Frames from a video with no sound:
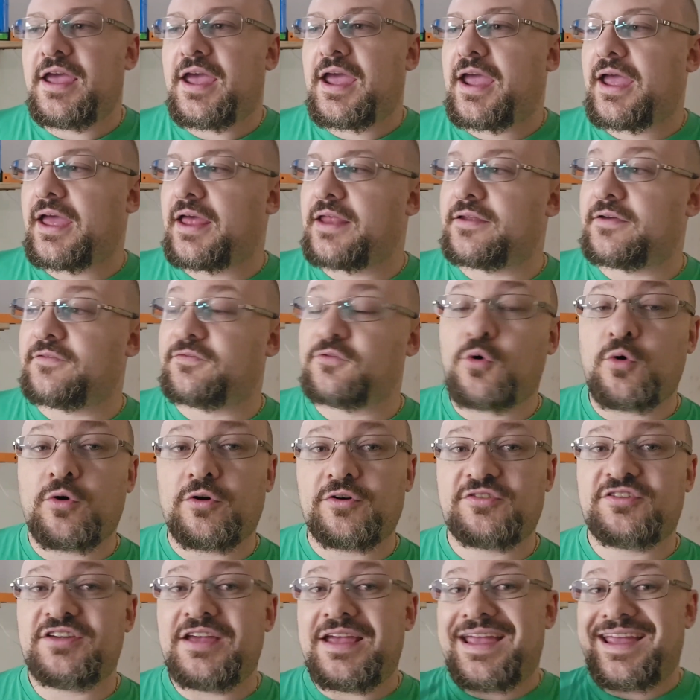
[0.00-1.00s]
And of
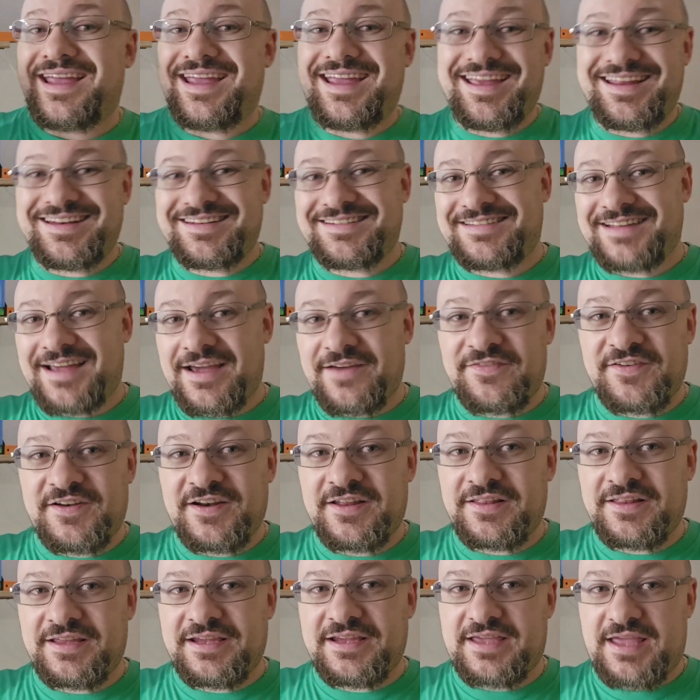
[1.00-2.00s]
course, it
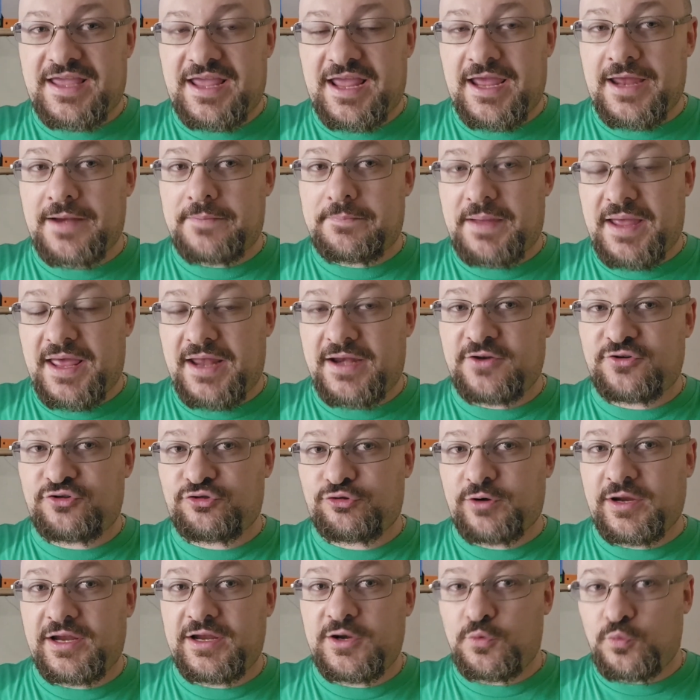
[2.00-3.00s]
definitely can't
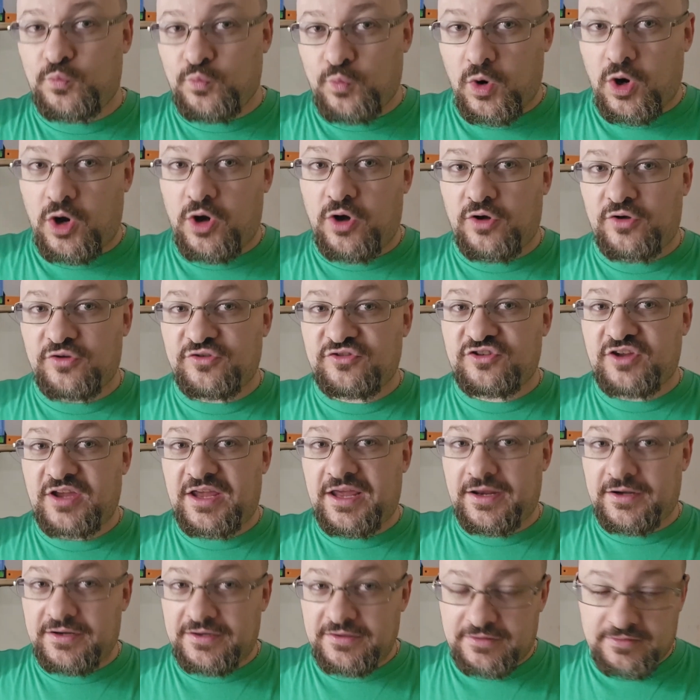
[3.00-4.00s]
penetrate walls
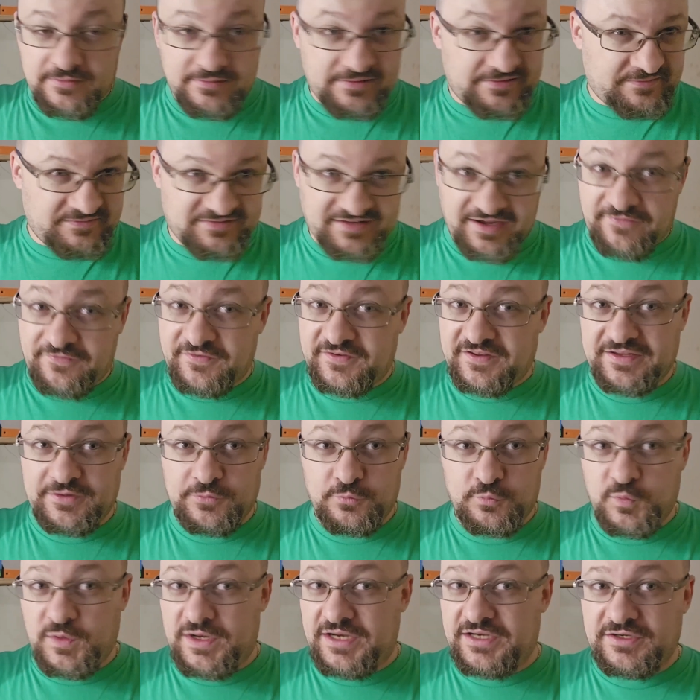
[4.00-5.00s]
and
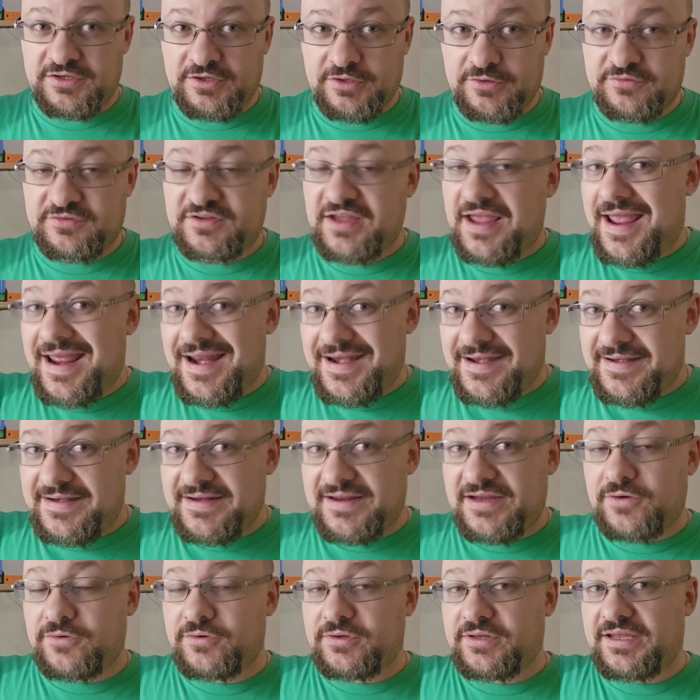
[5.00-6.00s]
definitely windows
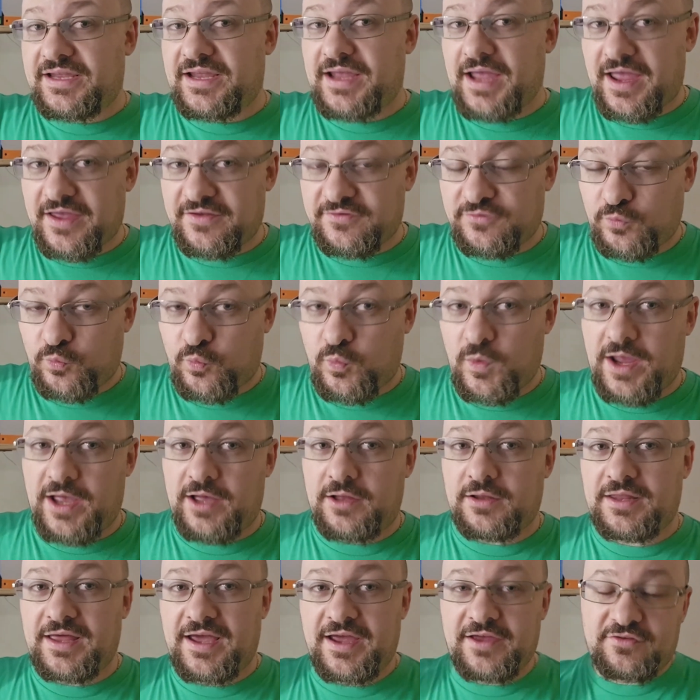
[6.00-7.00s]
nearly as
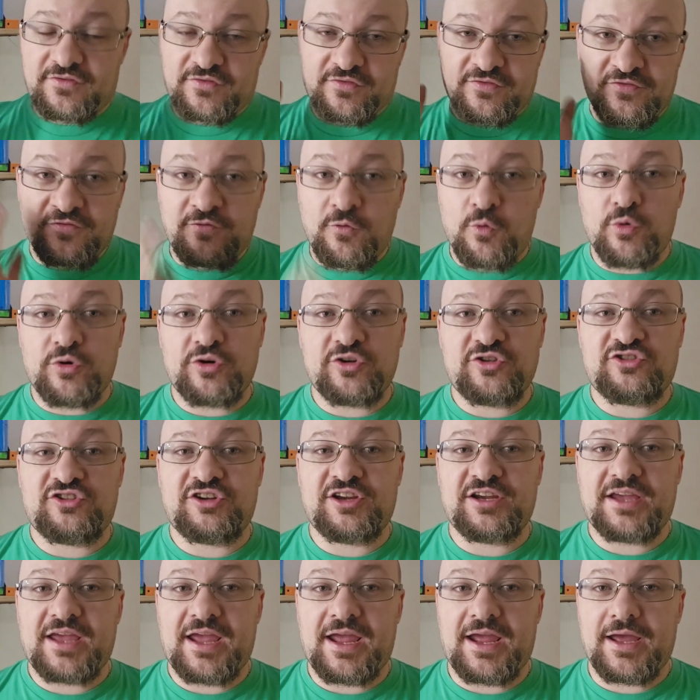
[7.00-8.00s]
well as
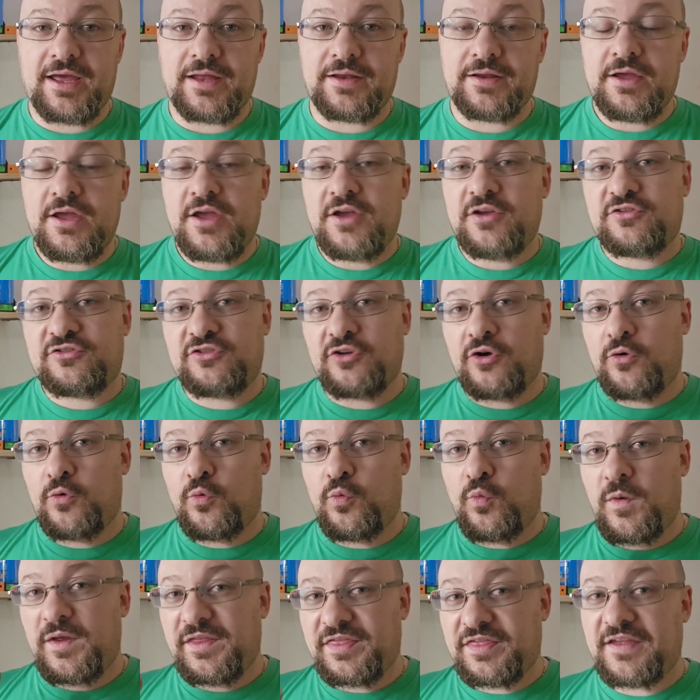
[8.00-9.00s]
4G can. So
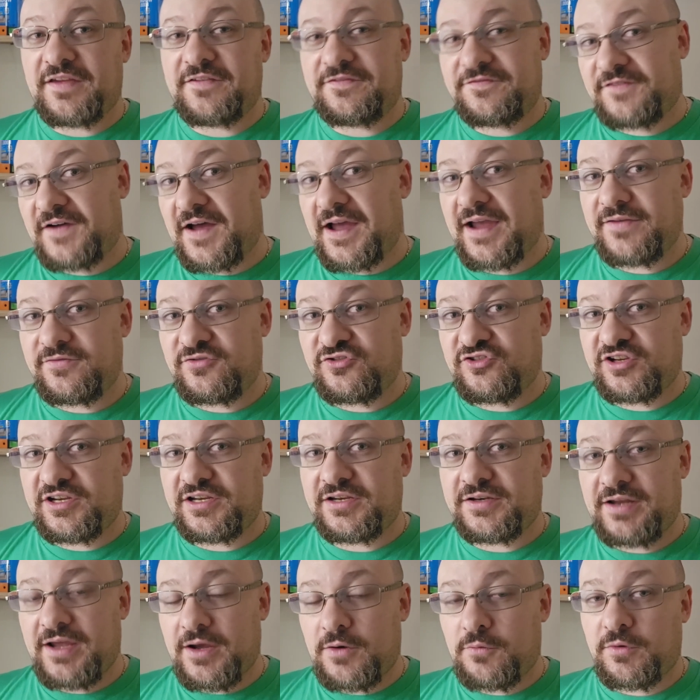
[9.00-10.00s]
with the
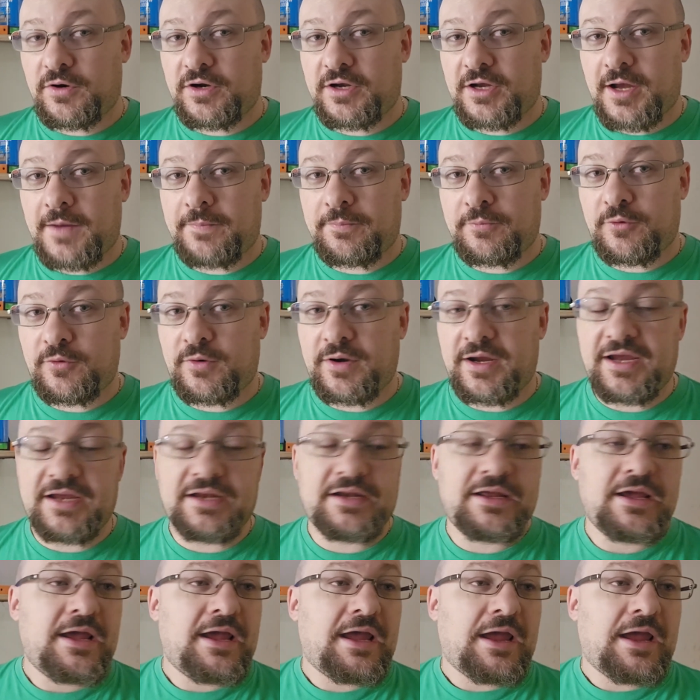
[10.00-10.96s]
5G network upgrade,